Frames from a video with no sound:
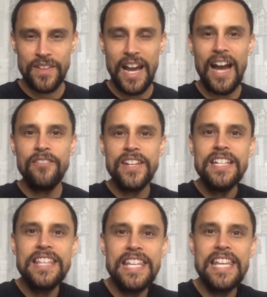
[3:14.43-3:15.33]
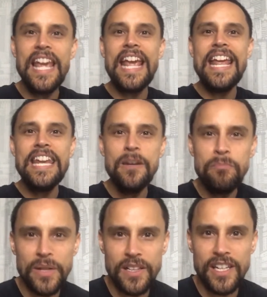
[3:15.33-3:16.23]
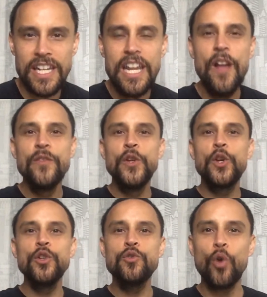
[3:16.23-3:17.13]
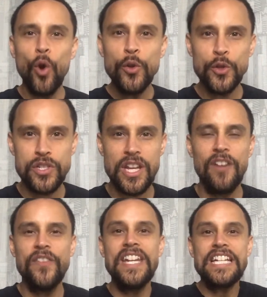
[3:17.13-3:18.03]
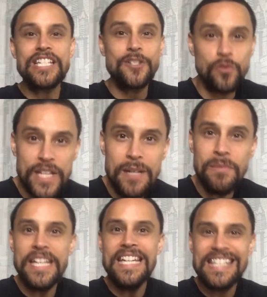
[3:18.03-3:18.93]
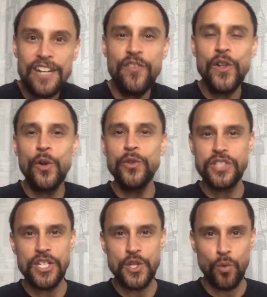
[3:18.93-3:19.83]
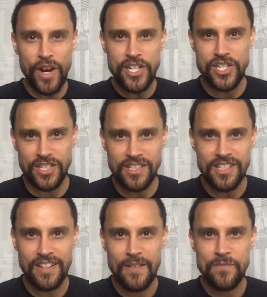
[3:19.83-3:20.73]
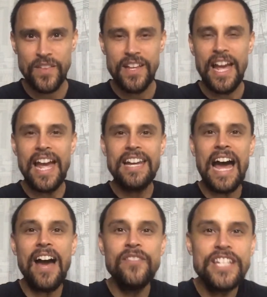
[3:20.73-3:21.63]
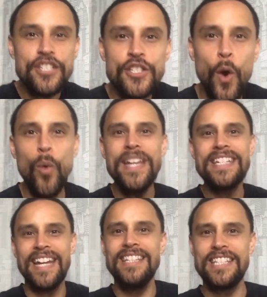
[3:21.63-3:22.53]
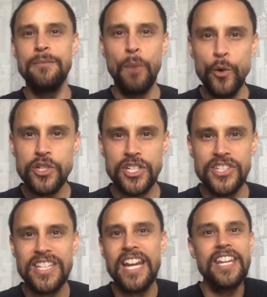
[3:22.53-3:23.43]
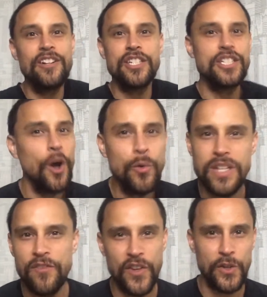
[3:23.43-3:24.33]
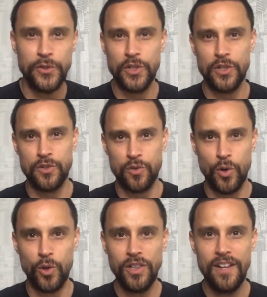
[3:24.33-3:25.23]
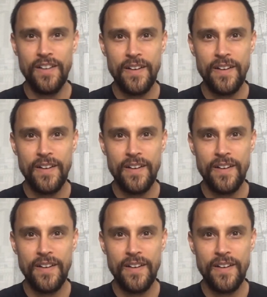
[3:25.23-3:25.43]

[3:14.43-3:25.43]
Having the inability to control yourself in extremely difficult situations and having so intense emotions that they're so difficult to control,